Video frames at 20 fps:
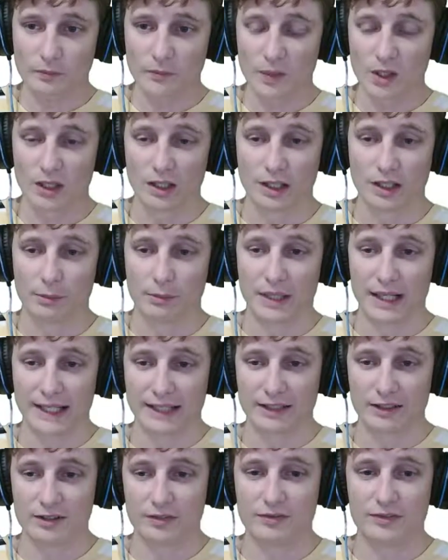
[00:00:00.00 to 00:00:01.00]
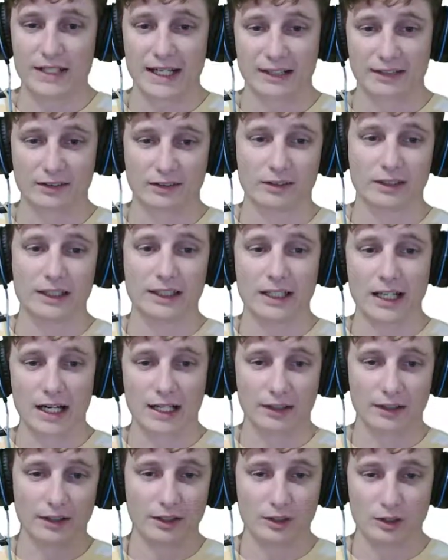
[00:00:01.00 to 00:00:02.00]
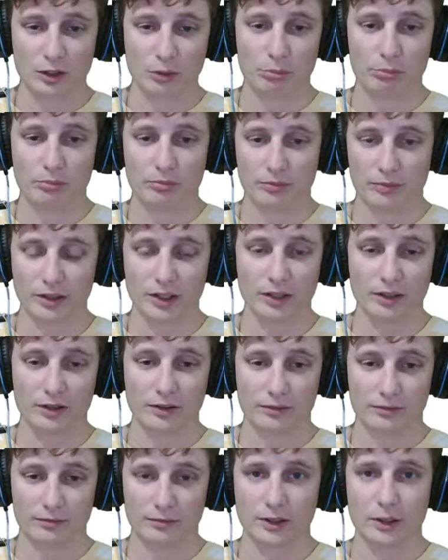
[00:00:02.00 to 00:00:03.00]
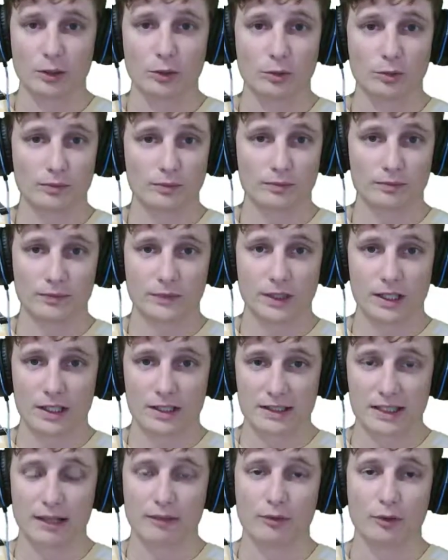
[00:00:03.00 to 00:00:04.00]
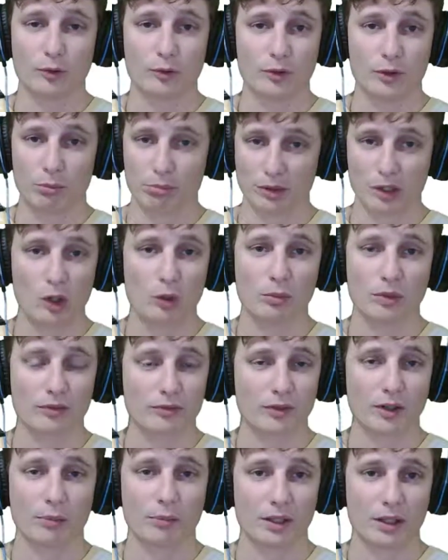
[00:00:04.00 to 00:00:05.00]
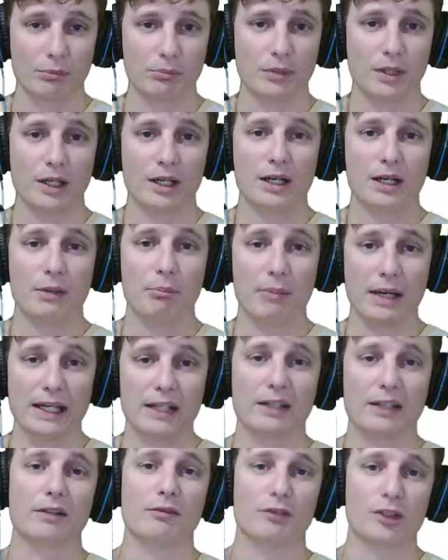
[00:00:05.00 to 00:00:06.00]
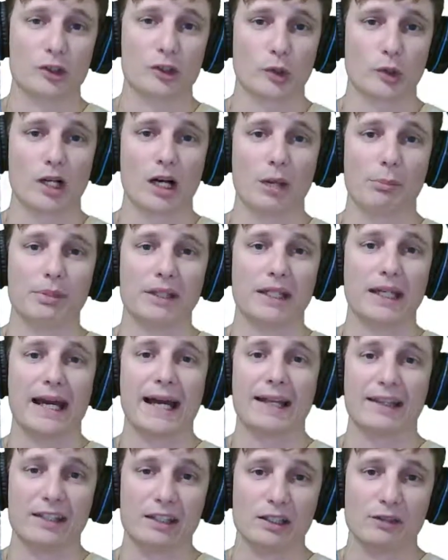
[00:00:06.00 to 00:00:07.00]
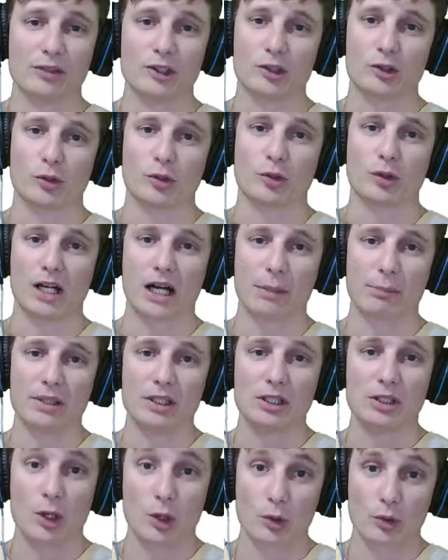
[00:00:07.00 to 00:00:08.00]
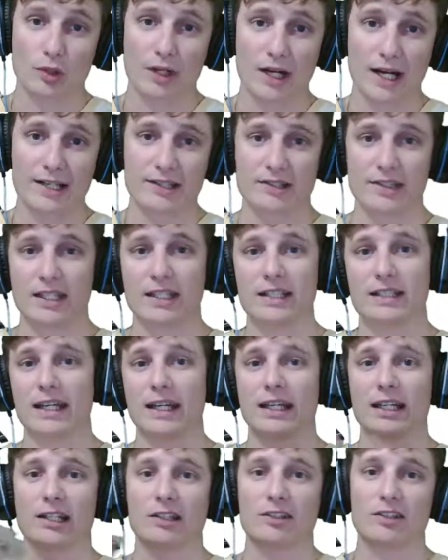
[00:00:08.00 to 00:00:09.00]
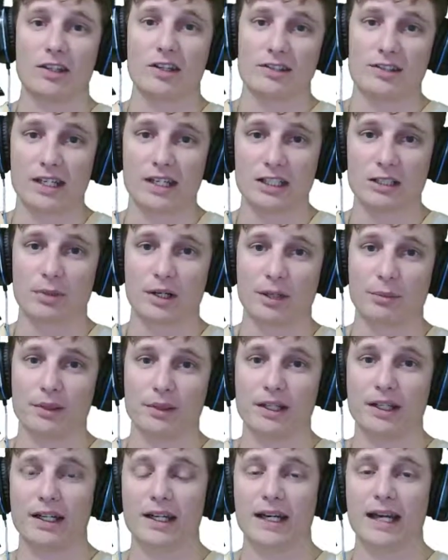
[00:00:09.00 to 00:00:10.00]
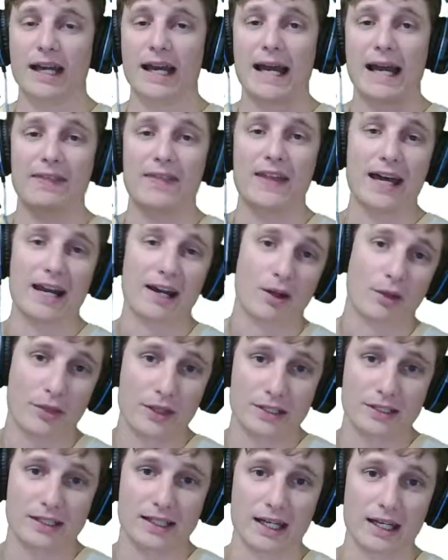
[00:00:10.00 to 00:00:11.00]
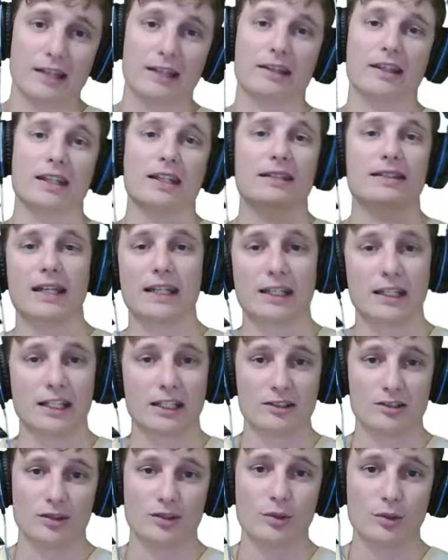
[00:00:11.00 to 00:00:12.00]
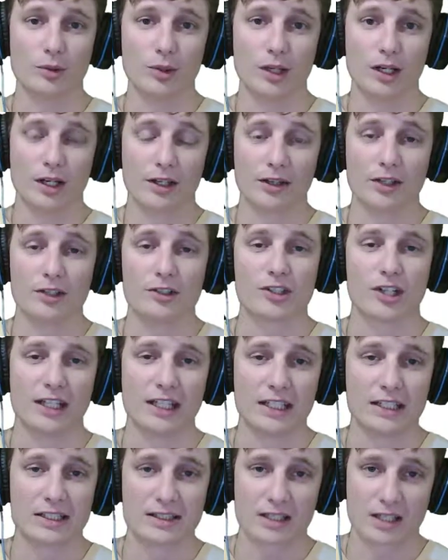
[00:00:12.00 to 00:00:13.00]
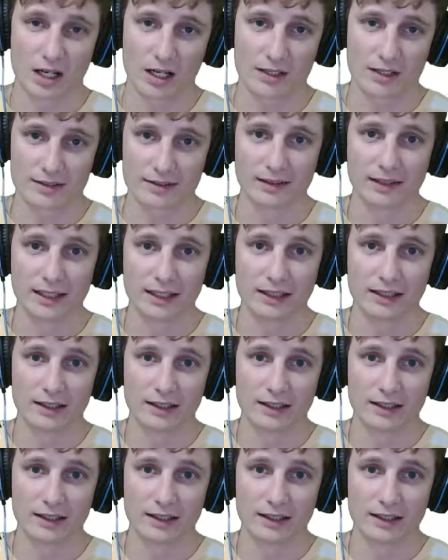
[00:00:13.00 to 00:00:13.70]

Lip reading: I could have technically gotten the little TEFL diploma from them, made an official copy, had the official copy notarized, then taken it to the State Department, had that authenticated, then taken it to the Chinese consulate,